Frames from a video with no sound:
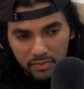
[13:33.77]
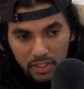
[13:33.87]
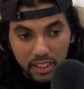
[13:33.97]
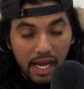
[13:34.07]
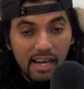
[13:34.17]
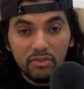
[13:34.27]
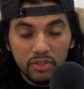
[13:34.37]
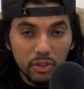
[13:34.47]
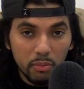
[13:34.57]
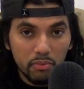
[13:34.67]
To have on
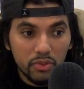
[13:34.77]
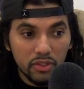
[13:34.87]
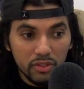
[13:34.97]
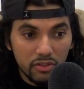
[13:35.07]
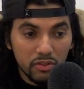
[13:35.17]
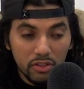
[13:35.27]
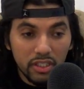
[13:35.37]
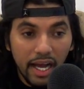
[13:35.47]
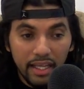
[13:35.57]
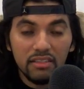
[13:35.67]
your, to you can
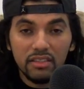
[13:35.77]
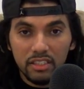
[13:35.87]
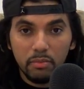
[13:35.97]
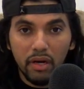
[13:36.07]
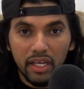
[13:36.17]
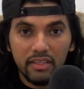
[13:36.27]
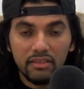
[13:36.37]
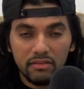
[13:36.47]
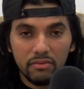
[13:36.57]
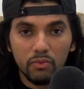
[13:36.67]
handle this plate,
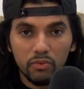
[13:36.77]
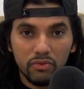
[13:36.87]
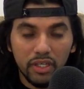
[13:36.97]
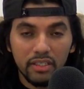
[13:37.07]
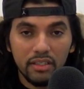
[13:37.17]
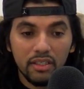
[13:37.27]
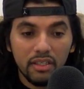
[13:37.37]
right?